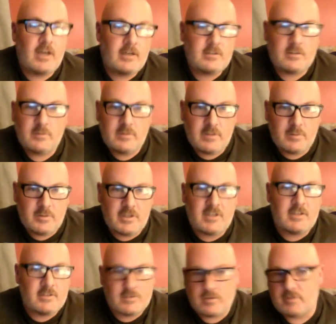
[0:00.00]
hashtag
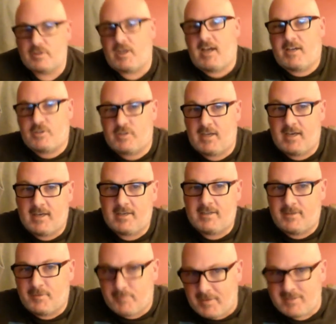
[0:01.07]
WWE, search
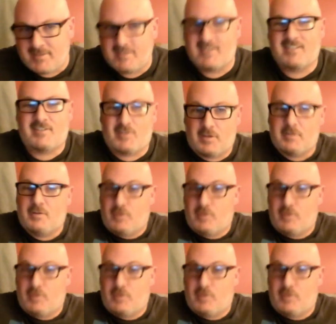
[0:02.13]
hashtag wrestling,